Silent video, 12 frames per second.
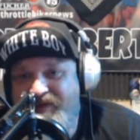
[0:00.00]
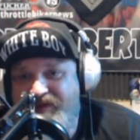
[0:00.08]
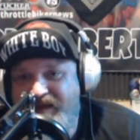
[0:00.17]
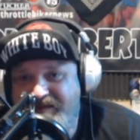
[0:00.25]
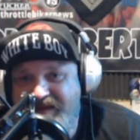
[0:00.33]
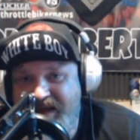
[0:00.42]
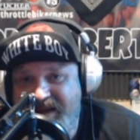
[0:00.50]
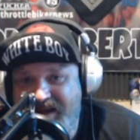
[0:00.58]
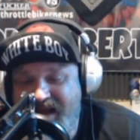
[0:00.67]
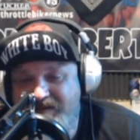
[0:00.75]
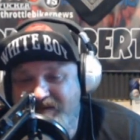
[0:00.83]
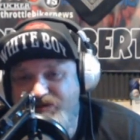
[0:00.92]
think
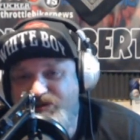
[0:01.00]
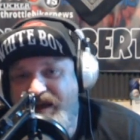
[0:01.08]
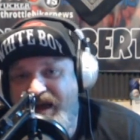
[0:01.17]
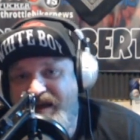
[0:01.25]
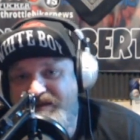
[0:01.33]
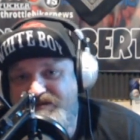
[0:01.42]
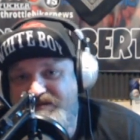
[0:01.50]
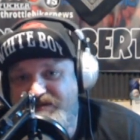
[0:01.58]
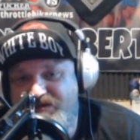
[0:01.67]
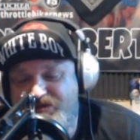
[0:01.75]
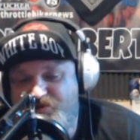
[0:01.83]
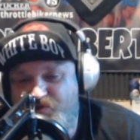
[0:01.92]
technology has
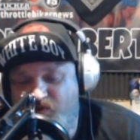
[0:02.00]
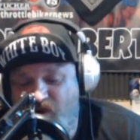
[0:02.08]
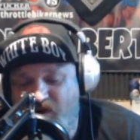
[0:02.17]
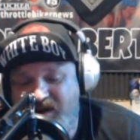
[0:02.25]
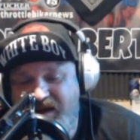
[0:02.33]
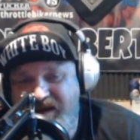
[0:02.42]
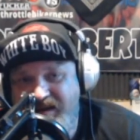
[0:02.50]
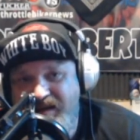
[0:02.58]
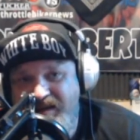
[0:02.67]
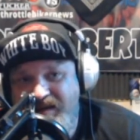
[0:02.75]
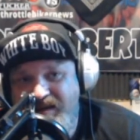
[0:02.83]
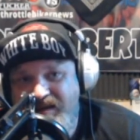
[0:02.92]
destroyed
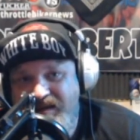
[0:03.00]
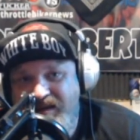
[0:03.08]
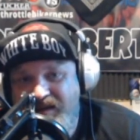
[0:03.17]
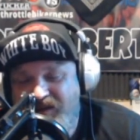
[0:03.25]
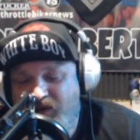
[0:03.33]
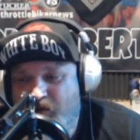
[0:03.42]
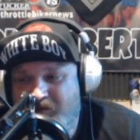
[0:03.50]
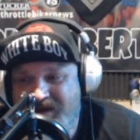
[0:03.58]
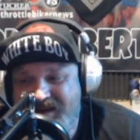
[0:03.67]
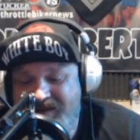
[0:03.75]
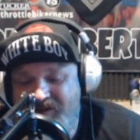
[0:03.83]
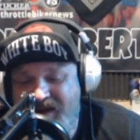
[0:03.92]

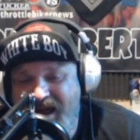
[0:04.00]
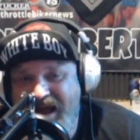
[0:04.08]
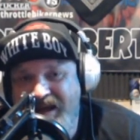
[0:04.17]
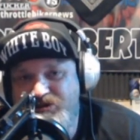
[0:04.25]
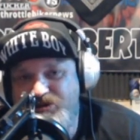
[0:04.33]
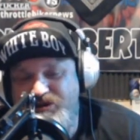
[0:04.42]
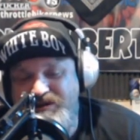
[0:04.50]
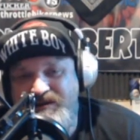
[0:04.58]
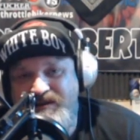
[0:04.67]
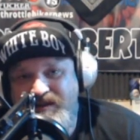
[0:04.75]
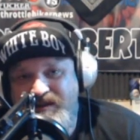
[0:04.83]
human interaction.